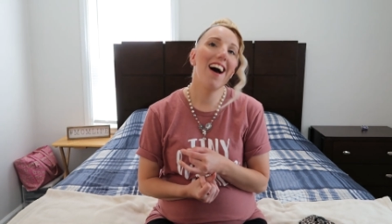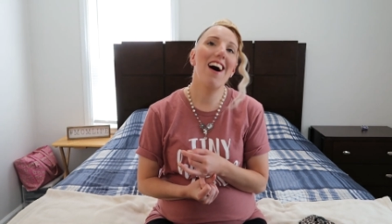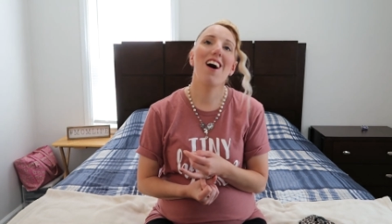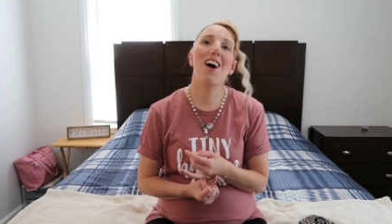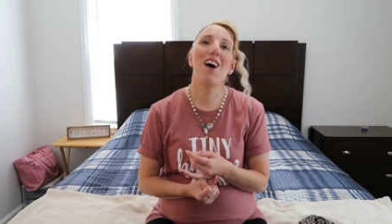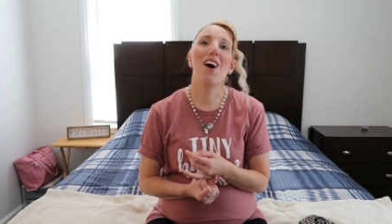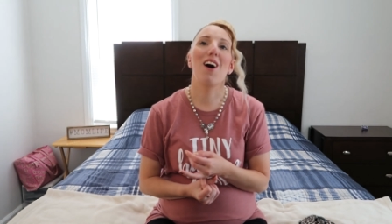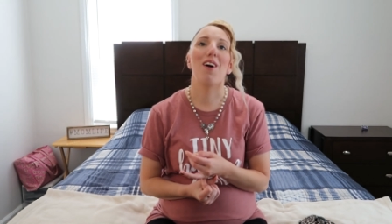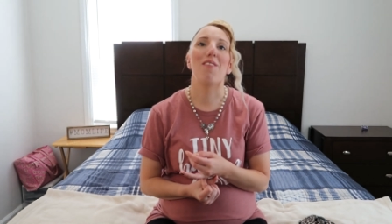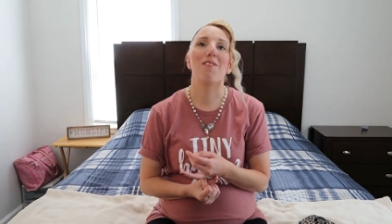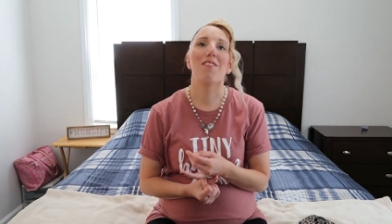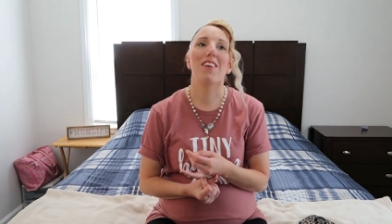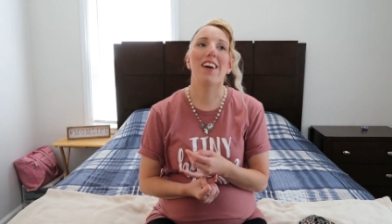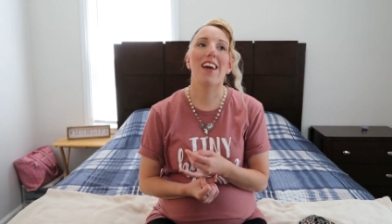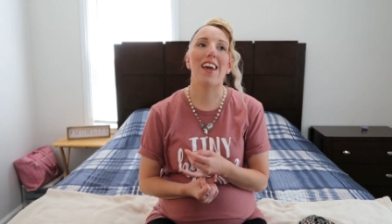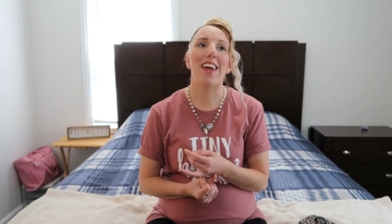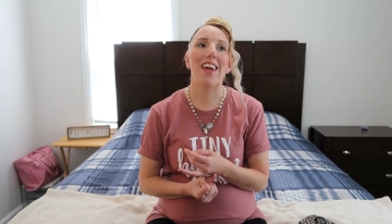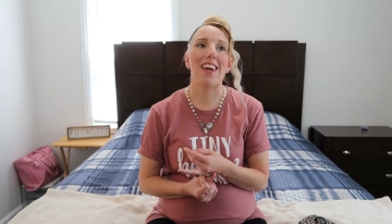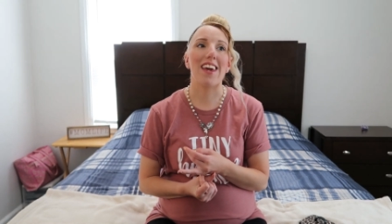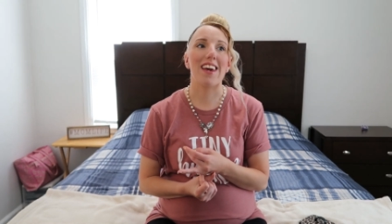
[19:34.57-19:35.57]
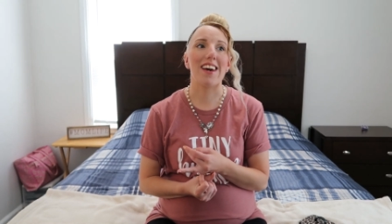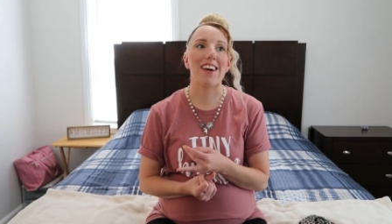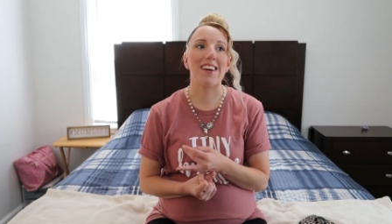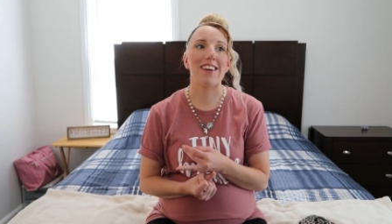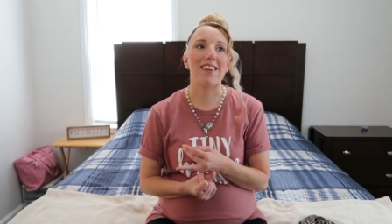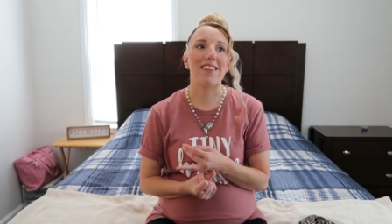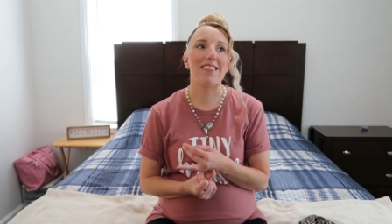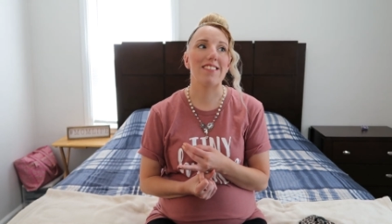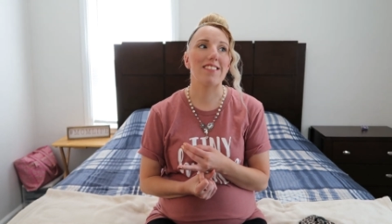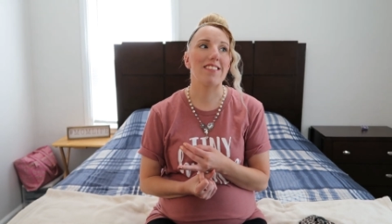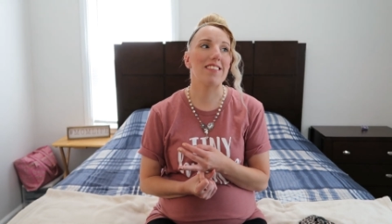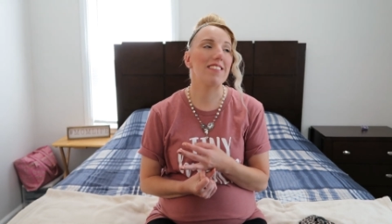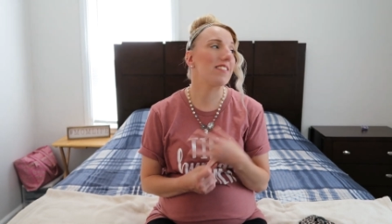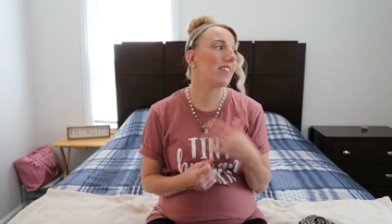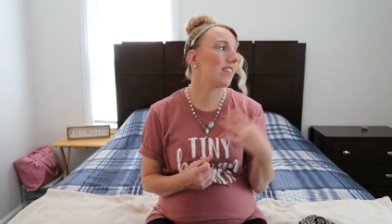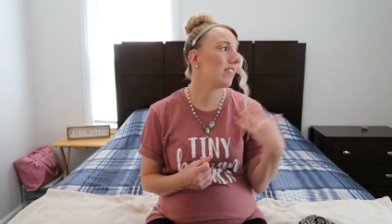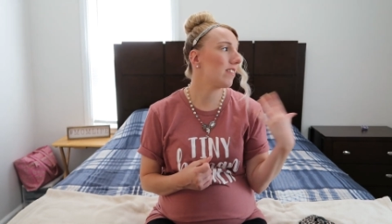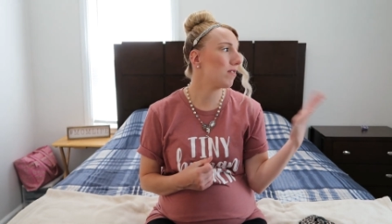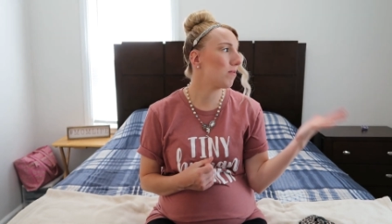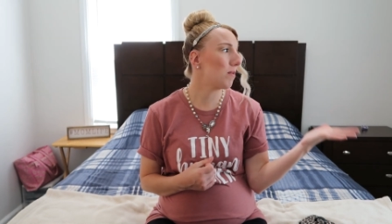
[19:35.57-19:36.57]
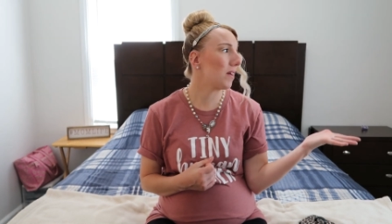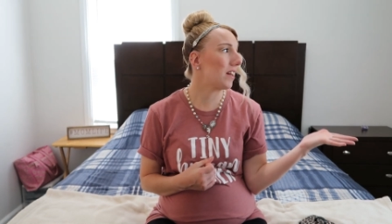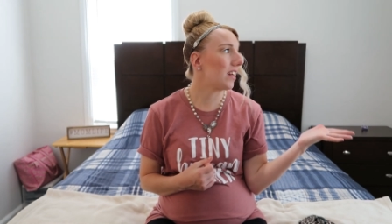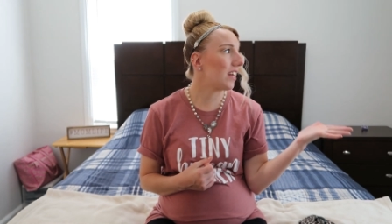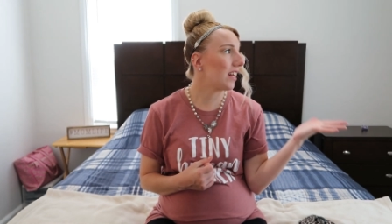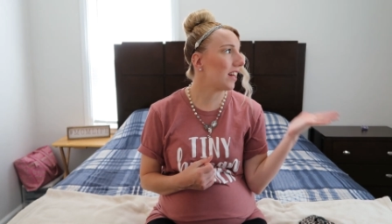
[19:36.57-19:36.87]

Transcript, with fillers: um, and since it's been